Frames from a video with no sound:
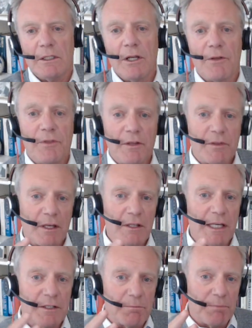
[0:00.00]
You know, th-
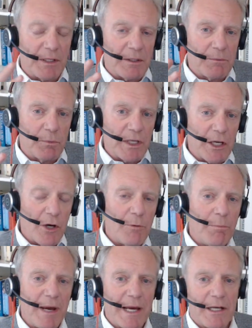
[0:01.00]
it, we
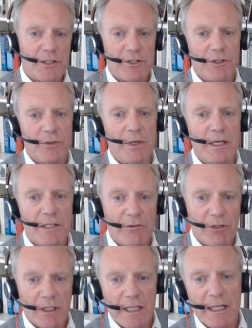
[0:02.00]
go back to is
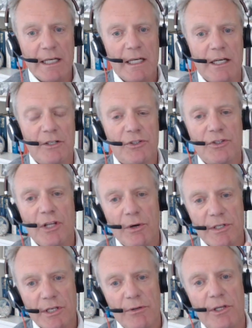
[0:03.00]
there a linkage?
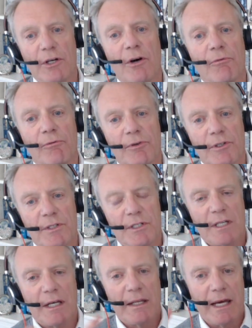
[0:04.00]
No, it's only
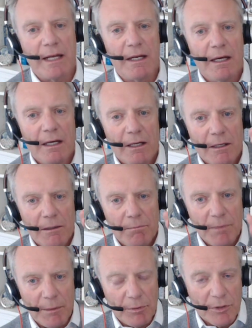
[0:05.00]
confidence, and then
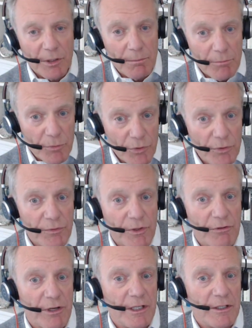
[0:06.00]
people can move
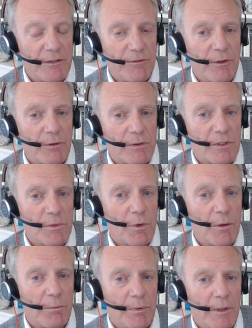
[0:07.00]
the credit default
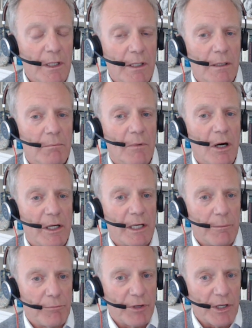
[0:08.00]
swap
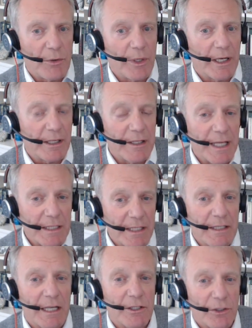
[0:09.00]
market pretty quickly. And they
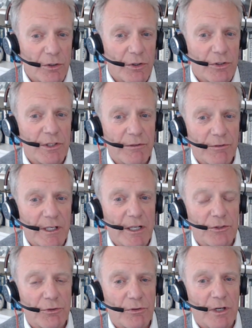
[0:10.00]
did that a lot in the
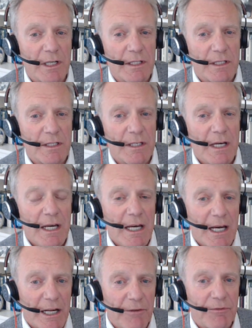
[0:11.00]
financial crisis.
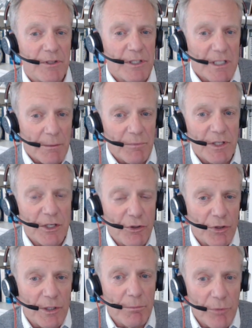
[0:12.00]
Yeah. And if there's something
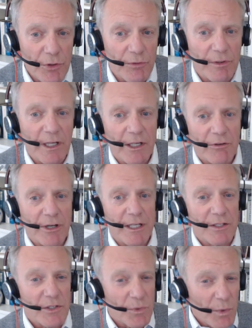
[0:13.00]
you can move like
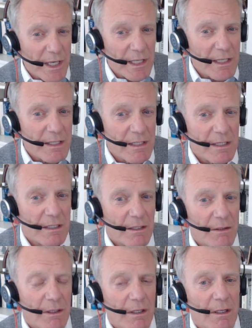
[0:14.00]
Credit Suisse,
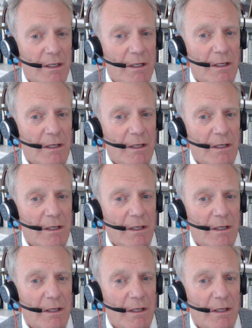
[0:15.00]
yeah,